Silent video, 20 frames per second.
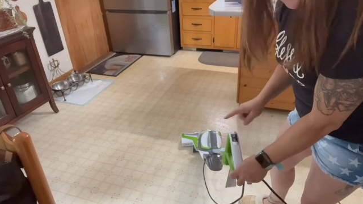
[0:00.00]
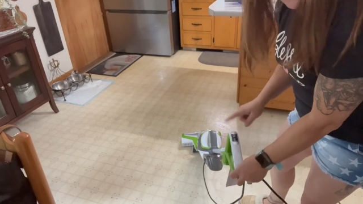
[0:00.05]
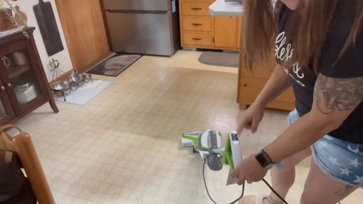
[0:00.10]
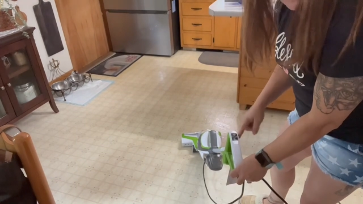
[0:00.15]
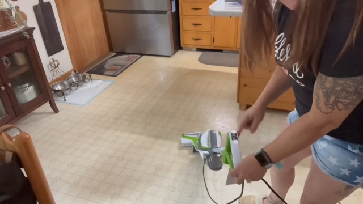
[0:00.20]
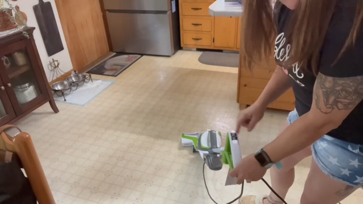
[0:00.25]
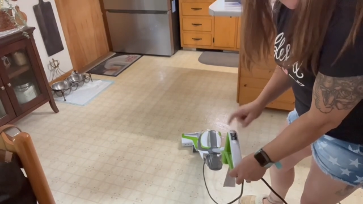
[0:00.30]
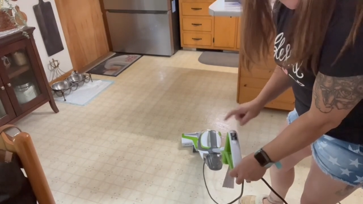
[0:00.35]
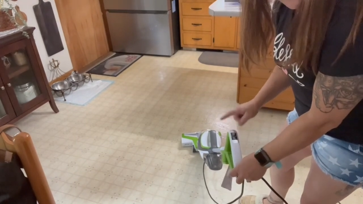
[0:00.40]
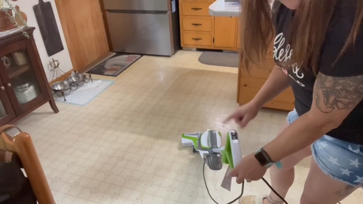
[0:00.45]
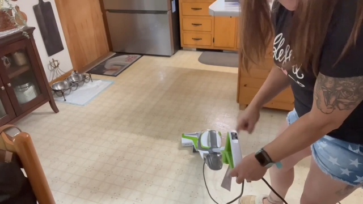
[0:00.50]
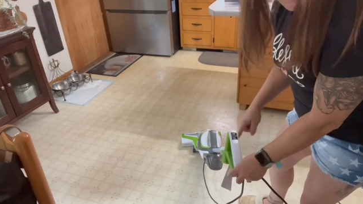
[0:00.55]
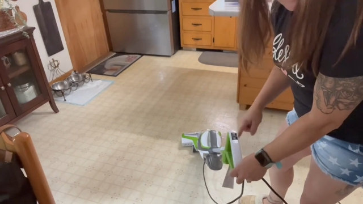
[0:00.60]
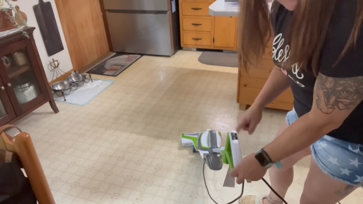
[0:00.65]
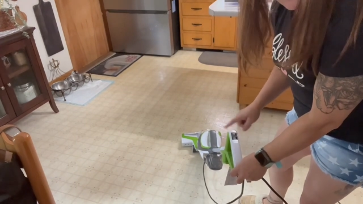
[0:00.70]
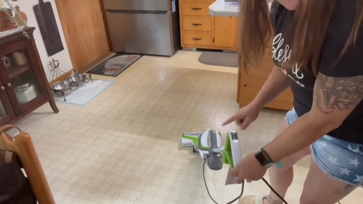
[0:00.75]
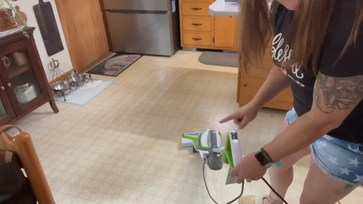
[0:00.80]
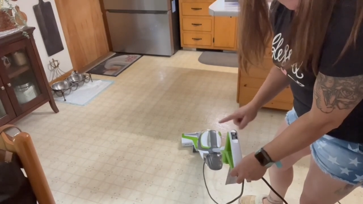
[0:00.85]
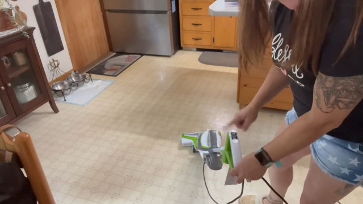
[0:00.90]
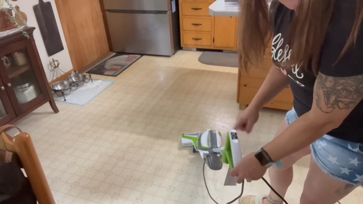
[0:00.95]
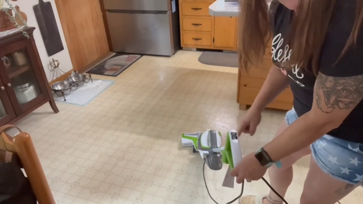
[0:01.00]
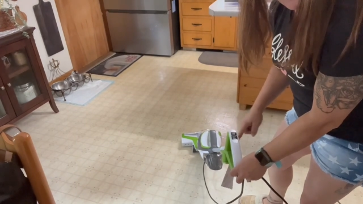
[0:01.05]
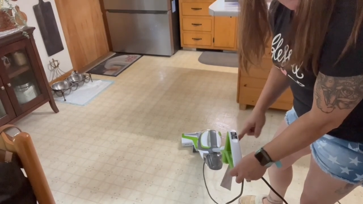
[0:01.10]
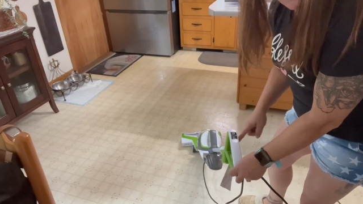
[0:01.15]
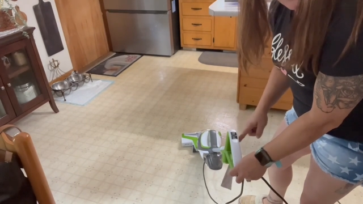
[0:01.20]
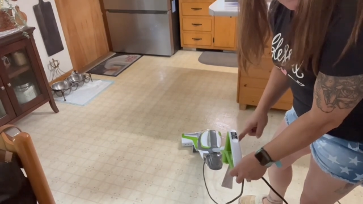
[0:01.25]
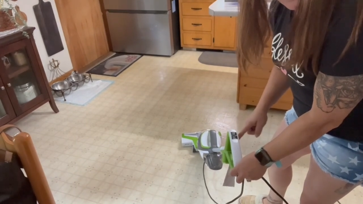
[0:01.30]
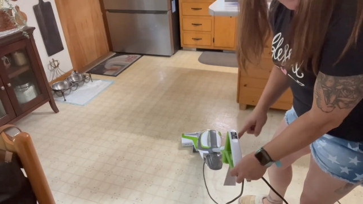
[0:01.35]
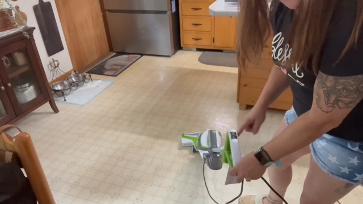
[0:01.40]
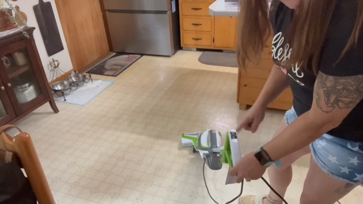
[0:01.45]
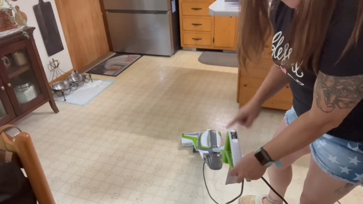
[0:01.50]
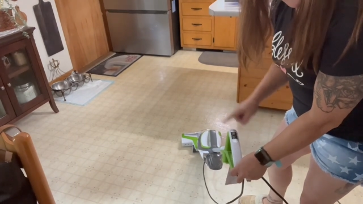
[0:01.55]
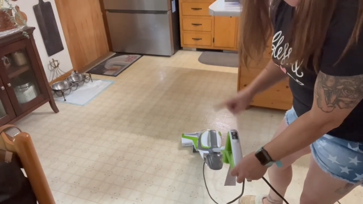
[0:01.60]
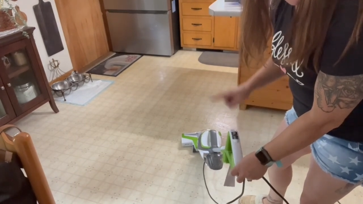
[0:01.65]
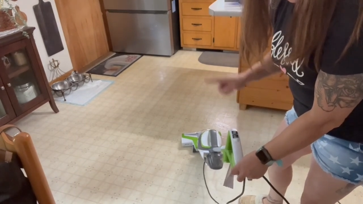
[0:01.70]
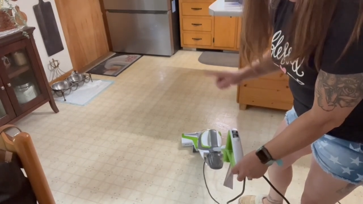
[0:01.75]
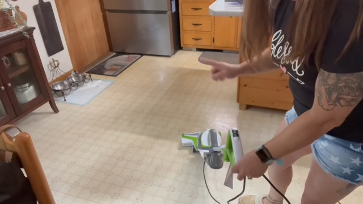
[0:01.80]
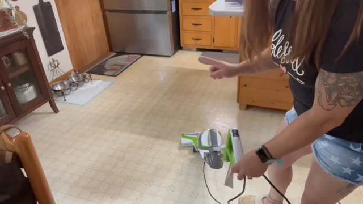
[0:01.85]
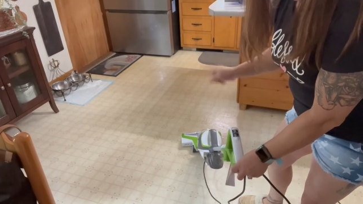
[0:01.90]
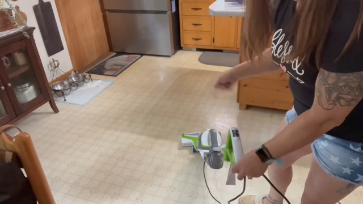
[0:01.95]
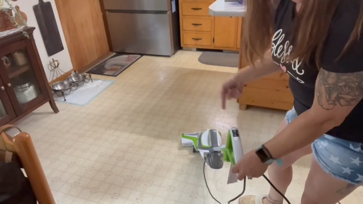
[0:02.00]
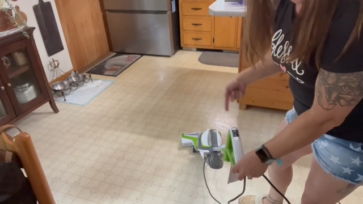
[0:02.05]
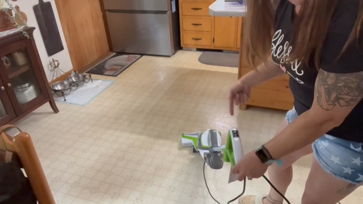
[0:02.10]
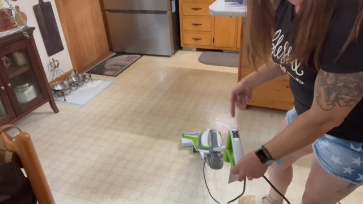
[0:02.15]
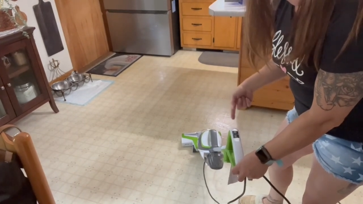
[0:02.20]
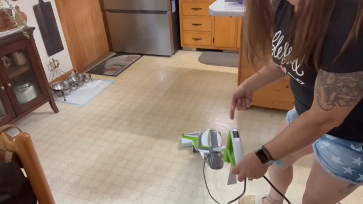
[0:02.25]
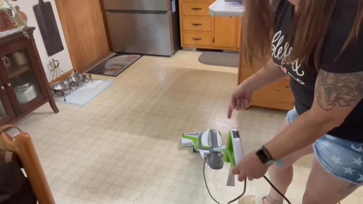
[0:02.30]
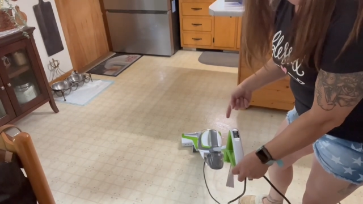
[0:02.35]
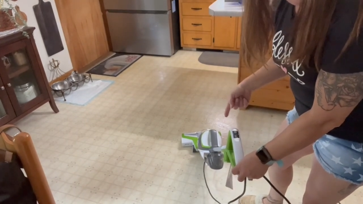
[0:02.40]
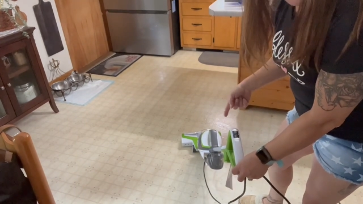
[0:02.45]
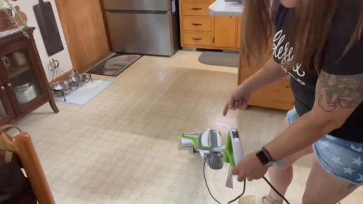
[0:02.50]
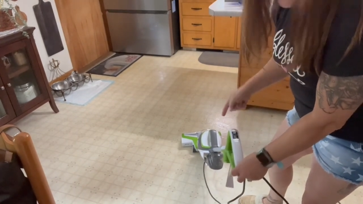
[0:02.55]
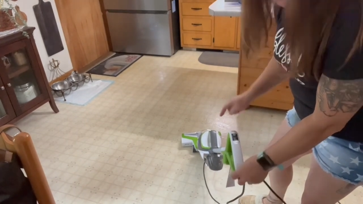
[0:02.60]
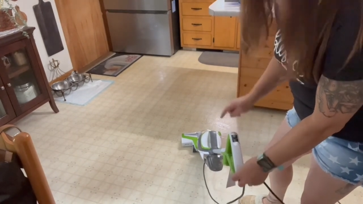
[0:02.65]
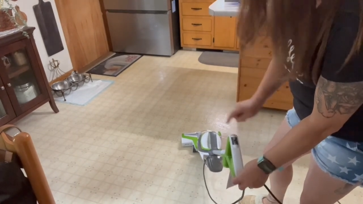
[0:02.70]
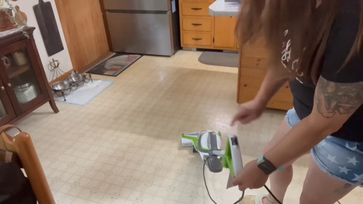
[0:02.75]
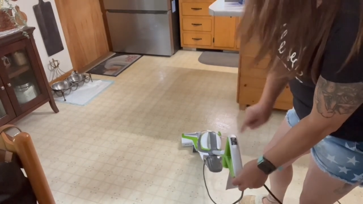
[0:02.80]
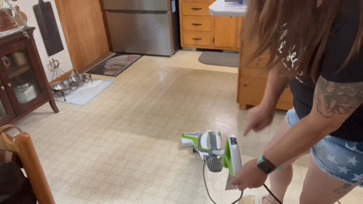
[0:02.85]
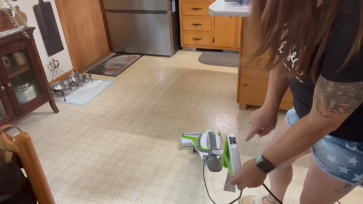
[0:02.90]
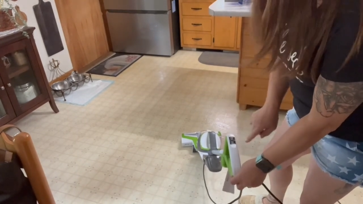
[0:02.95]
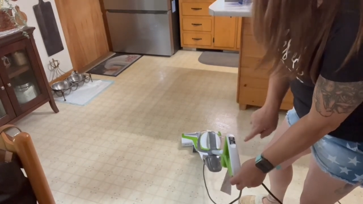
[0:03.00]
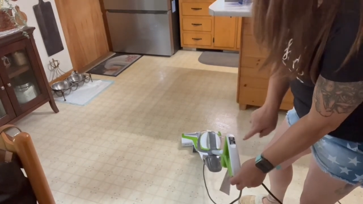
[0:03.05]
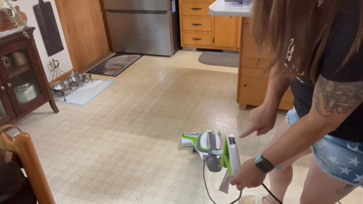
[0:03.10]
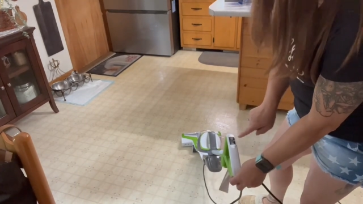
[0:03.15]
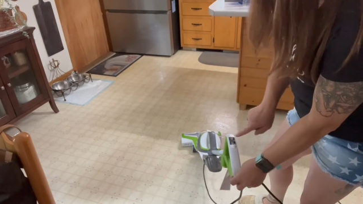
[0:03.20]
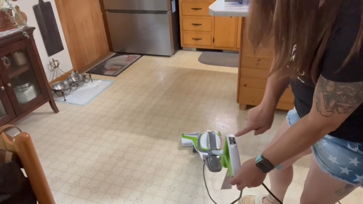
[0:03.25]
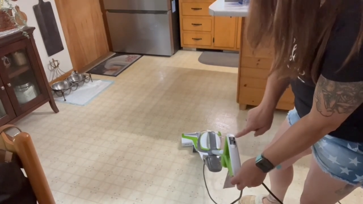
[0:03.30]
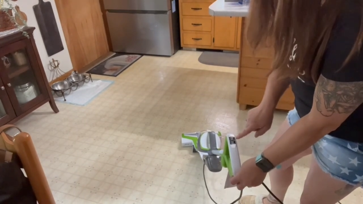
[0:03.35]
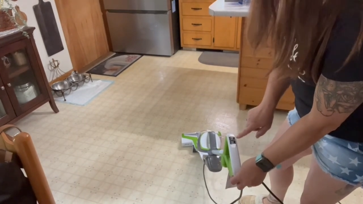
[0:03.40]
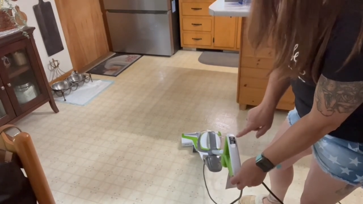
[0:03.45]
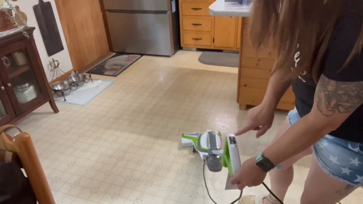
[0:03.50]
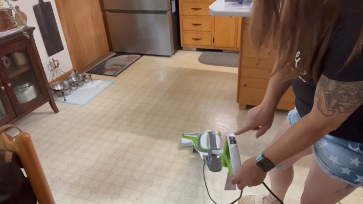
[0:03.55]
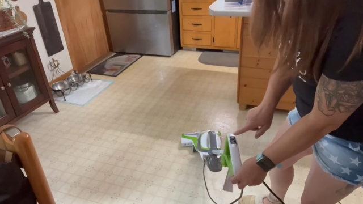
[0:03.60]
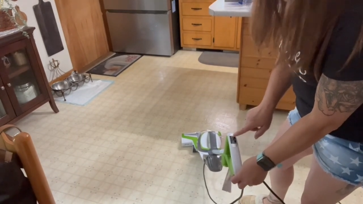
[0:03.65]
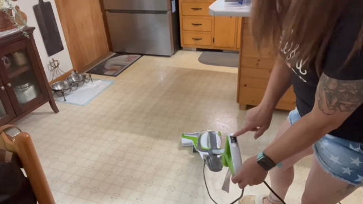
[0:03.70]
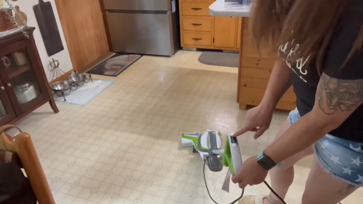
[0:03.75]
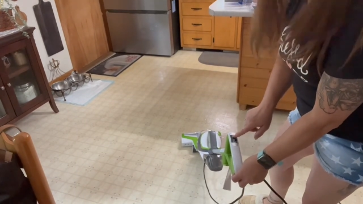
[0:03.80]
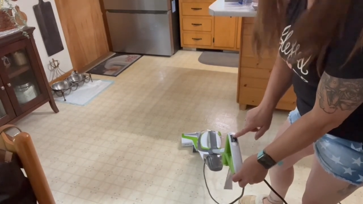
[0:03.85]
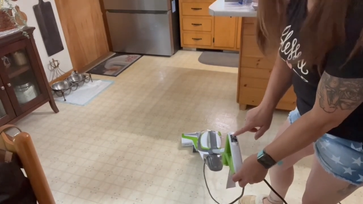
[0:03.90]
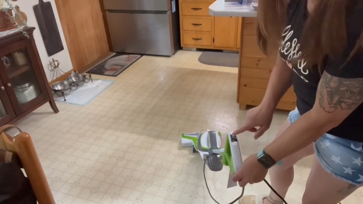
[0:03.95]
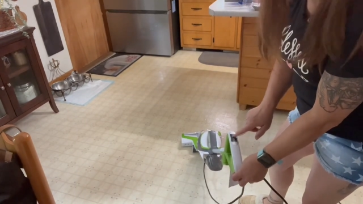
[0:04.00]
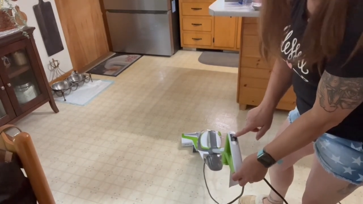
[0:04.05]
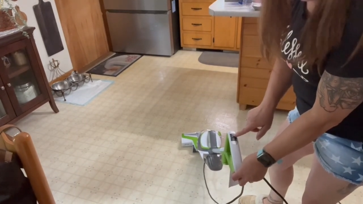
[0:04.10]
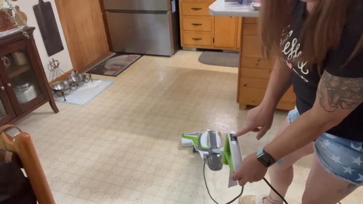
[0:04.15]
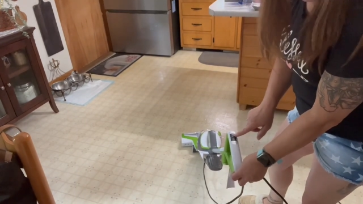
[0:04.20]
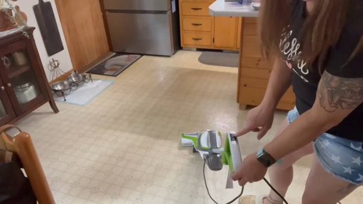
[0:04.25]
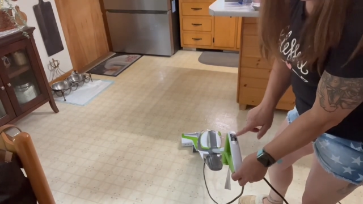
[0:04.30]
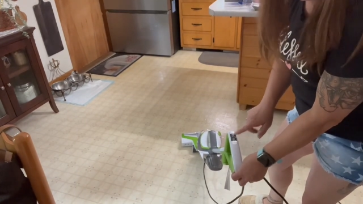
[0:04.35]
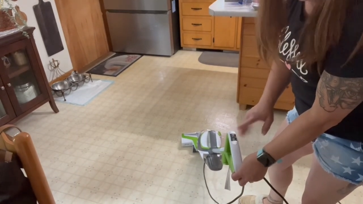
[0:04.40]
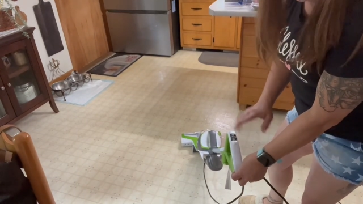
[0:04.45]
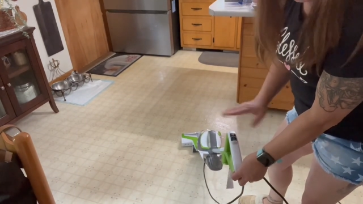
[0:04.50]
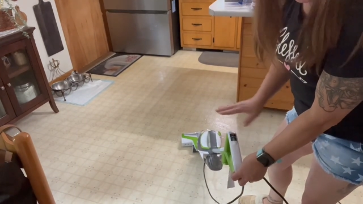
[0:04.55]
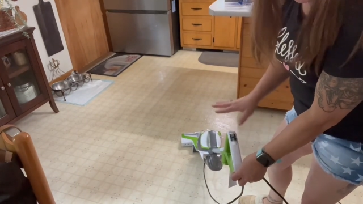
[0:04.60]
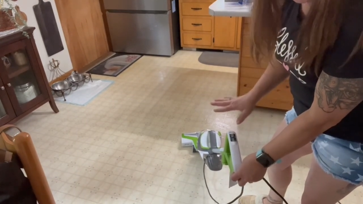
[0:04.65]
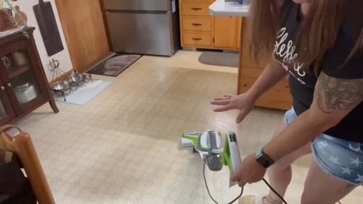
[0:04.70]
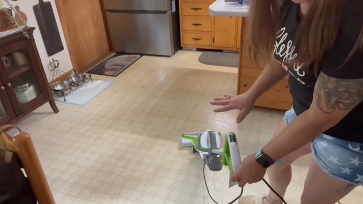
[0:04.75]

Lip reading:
Nobody's mouth can be seen.